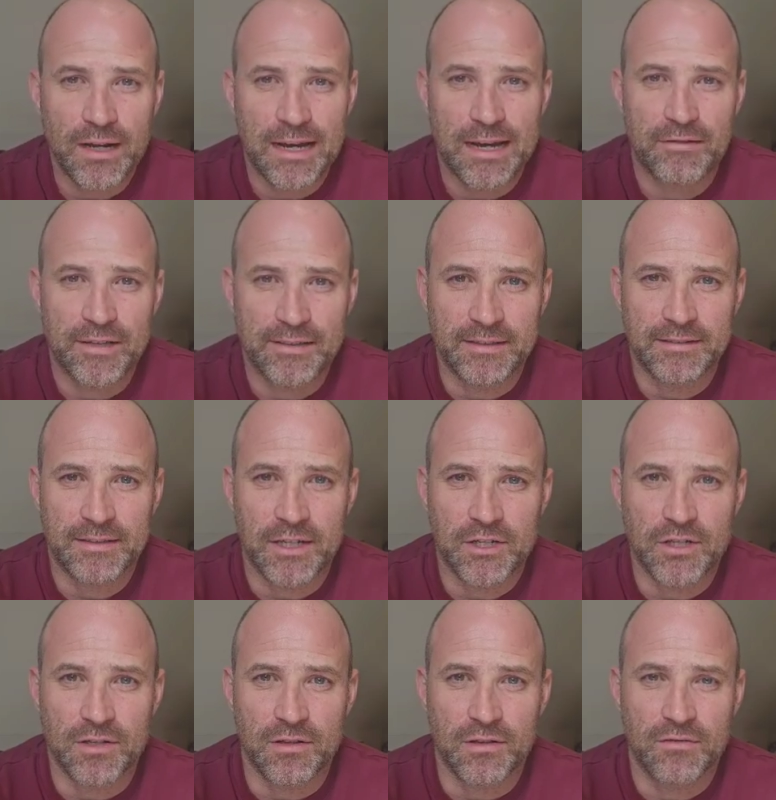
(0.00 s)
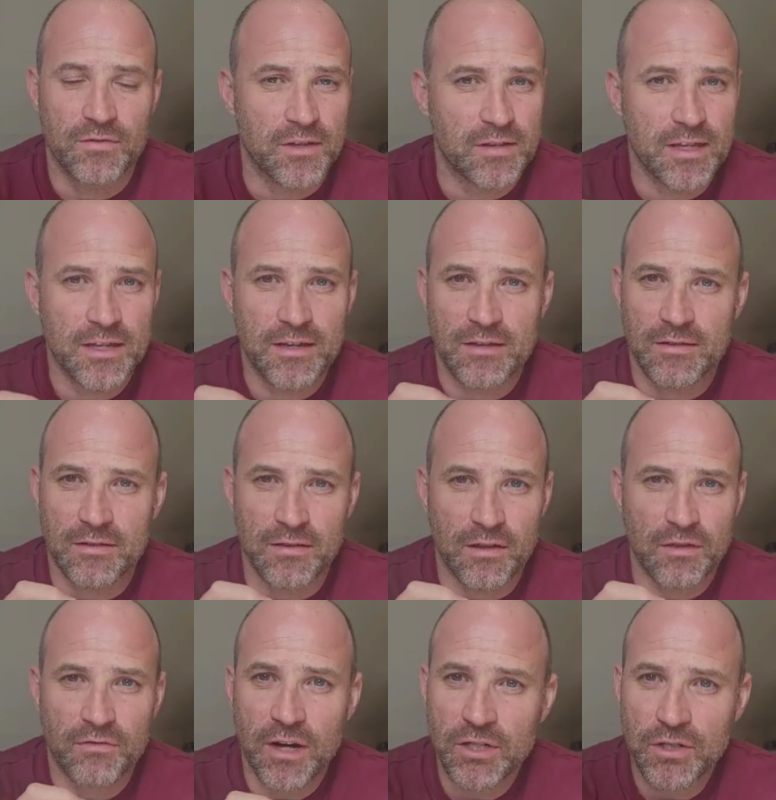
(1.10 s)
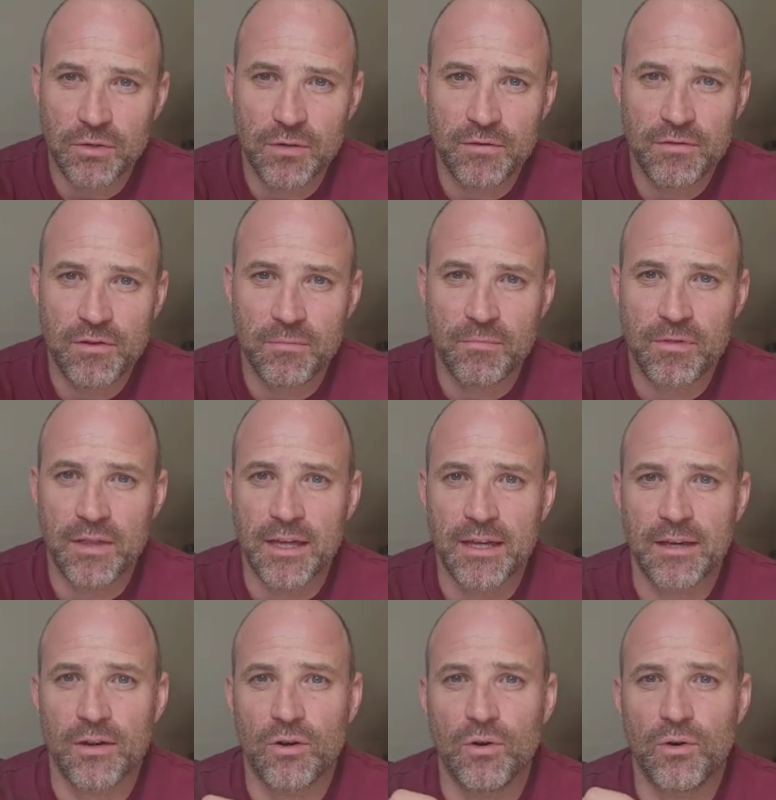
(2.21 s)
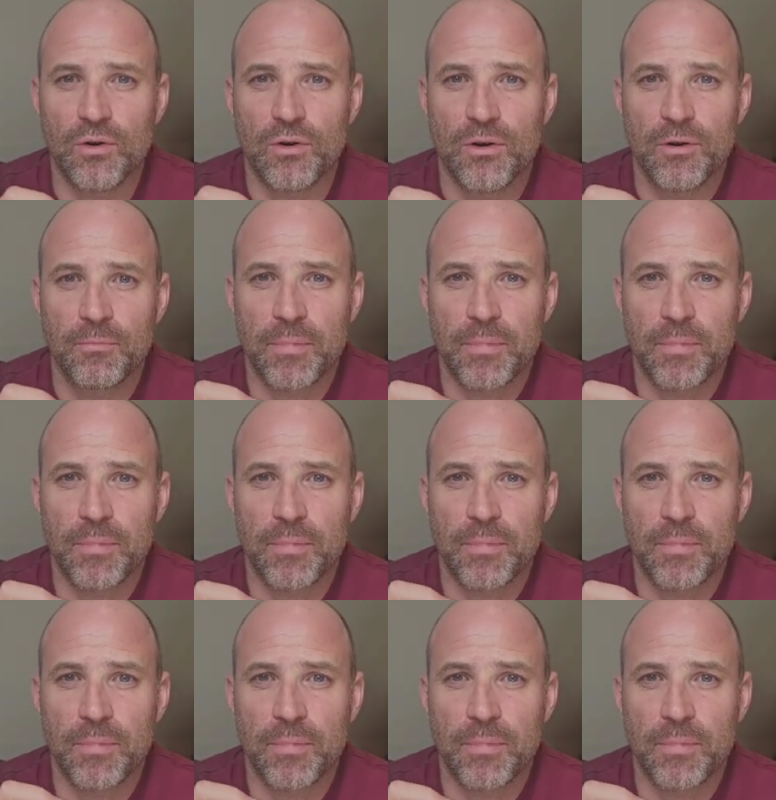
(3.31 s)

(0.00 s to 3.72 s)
clarity sessions for seekers at the threshold of something or